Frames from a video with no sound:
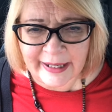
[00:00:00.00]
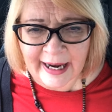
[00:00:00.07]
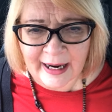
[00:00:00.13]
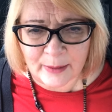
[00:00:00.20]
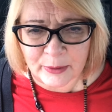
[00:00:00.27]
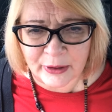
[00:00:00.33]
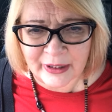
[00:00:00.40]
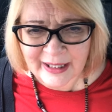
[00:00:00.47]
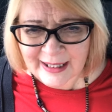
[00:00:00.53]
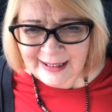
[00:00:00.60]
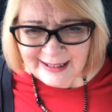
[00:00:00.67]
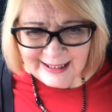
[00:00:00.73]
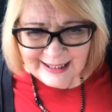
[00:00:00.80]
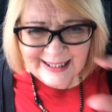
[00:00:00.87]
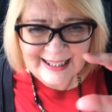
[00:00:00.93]
hammer,
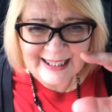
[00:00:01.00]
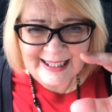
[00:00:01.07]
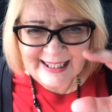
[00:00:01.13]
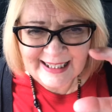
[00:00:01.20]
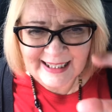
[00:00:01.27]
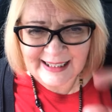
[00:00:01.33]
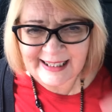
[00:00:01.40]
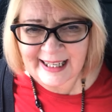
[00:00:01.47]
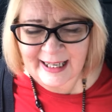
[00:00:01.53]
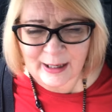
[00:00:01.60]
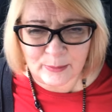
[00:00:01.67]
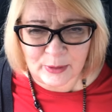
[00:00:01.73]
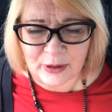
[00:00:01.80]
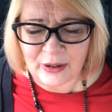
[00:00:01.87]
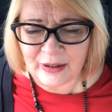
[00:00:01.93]
a little teeny tiny
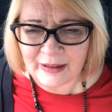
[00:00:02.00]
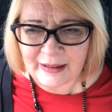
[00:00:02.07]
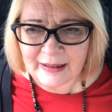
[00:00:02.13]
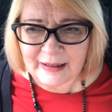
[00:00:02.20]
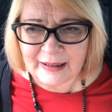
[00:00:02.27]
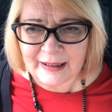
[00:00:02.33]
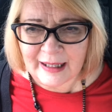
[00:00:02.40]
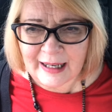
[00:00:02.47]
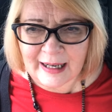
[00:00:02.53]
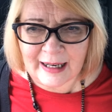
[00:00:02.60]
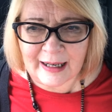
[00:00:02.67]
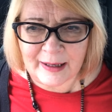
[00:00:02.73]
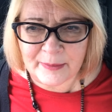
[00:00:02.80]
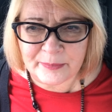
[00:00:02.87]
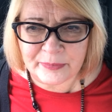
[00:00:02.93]
hammer,
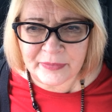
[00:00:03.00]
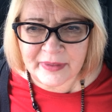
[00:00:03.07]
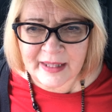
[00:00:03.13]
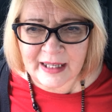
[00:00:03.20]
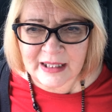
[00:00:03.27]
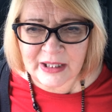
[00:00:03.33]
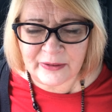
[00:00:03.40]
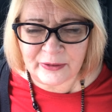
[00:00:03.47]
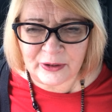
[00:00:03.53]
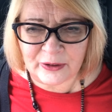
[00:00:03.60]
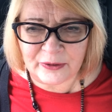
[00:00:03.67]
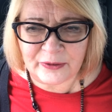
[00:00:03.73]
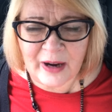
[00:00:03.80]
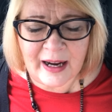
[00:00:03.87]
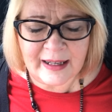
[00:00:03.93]
that's for
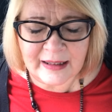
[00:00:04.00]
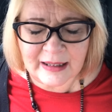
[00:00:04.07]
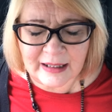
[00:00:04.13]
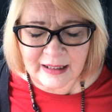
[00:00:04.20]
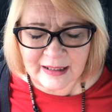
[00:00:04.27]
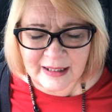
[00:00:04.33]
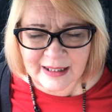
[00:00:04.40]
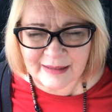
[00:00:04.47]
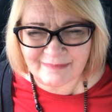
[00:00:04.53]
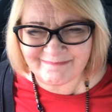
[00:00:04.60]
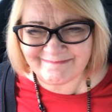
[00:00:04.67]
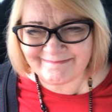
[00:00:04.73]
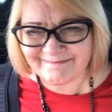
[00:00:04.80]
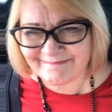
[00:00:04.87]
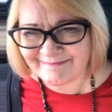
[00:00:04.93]
fine things.
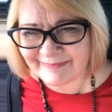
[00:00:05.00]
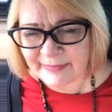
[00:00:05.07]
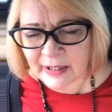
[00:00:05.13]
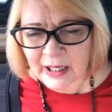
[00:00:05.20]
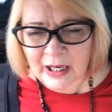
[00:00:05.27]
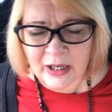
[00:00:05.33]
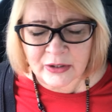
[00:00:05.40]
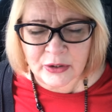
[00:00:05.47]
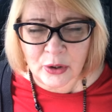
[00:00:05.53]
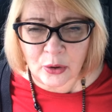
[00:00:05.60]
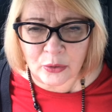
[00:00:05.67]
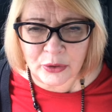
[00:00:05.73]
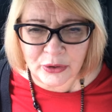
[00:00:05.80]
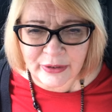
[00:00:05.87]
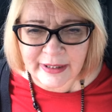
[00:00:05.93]

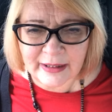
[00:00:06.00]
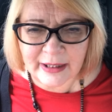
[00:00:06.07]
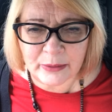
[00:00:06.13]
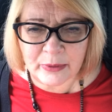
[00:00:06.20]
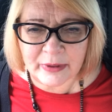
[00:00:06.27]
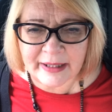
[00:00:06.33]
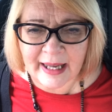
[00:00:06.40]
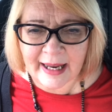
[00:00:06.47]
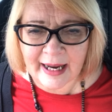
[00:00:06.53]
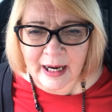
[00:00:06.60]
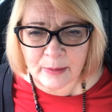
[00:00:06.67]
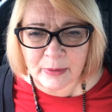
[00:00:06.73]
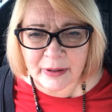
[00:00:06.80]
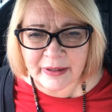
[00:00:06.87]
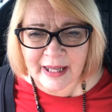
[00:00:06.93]
No, you're dealing with a
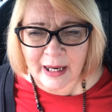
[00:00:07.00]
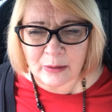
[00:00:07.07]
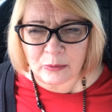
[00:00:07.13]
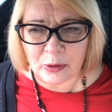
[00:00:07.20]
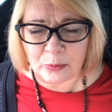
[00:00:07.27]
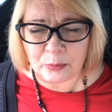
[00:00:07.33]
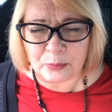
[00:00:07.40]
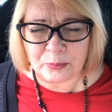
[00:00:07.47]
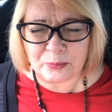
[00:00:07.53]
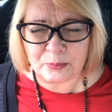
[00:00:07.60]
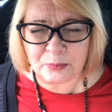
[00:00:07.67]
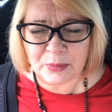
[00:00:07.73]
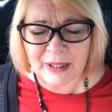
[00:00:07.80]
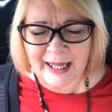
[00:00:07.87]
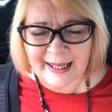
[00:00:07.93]
hammer that will
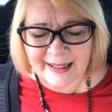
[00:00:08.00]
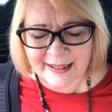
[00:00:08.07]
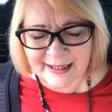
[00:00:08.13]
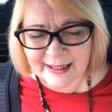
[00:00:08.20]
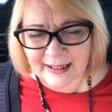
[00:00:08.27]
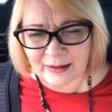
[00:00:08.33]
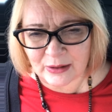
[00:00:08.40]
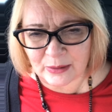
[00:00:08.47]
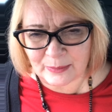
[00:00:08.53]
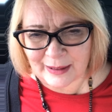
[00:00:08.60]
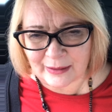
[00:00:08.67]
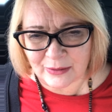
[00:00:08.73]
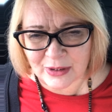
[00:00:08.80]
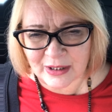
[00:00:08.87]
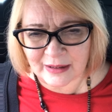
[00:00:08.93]
blast out a
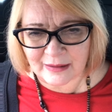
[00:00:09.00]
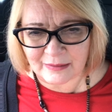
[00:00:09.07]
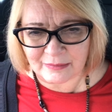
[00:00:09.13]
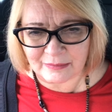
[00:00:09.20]
mountain.